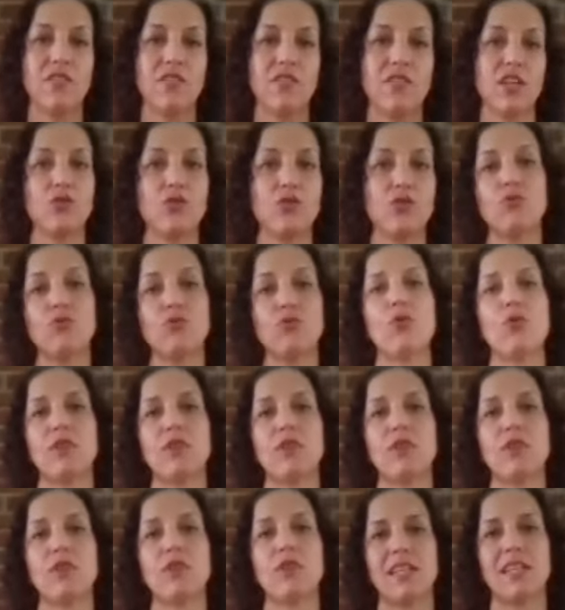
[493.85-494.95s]
that you
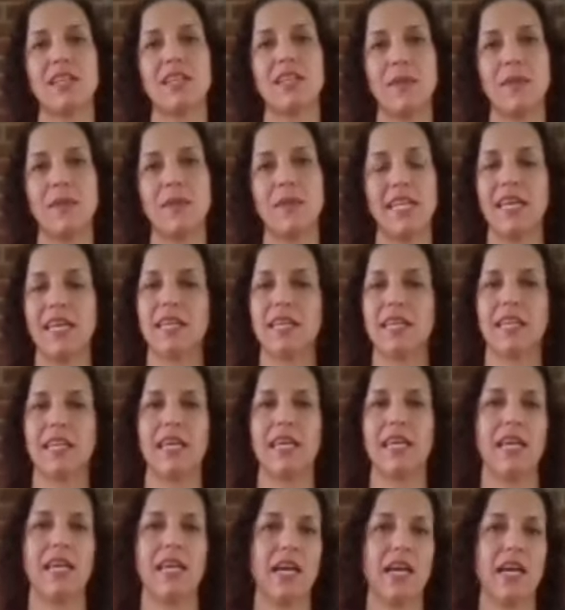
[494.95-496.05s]
notice it
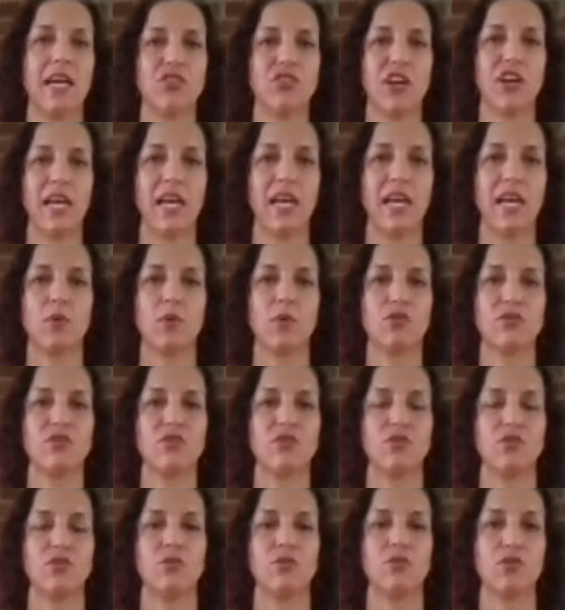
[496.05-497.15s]
immediately and you're able
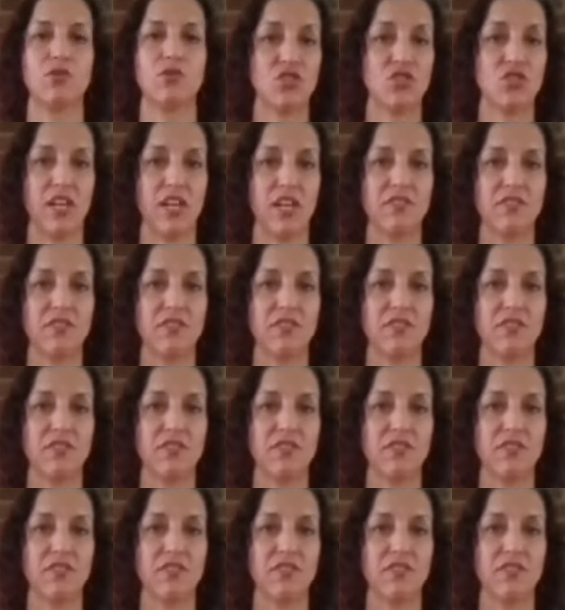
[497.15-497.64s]
to shift